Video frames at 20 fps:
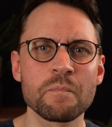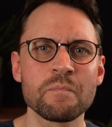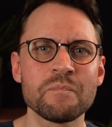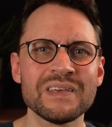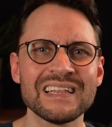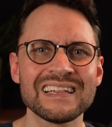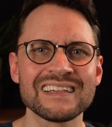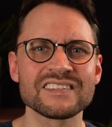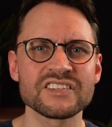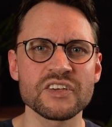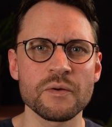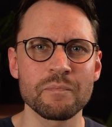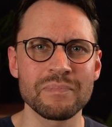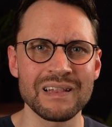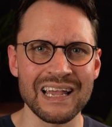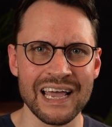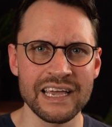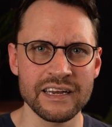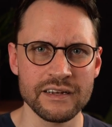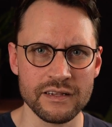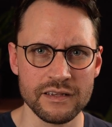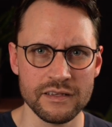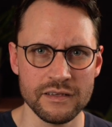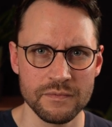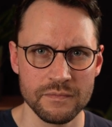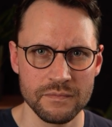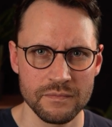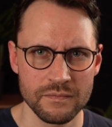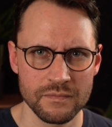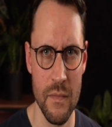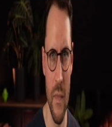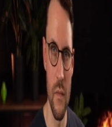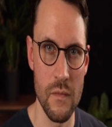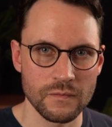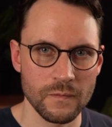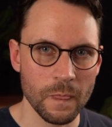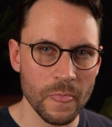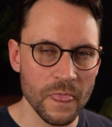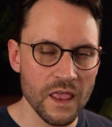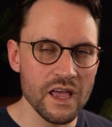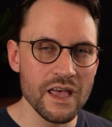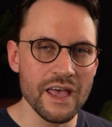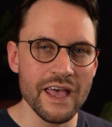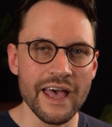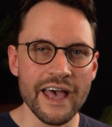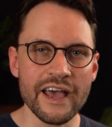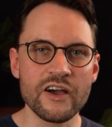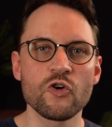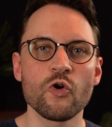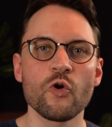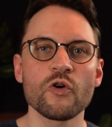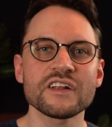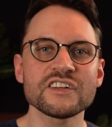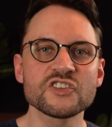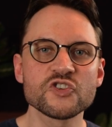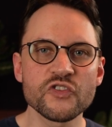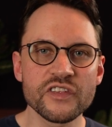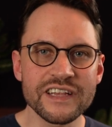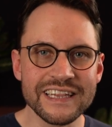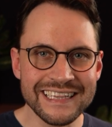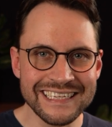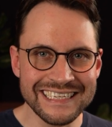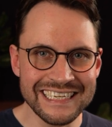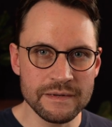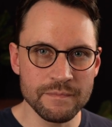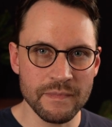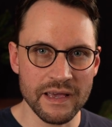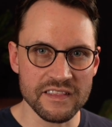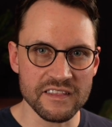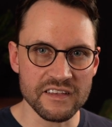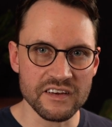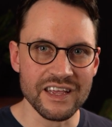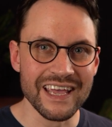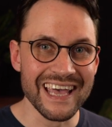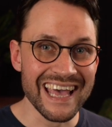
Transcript: build blindly. According to the lean method,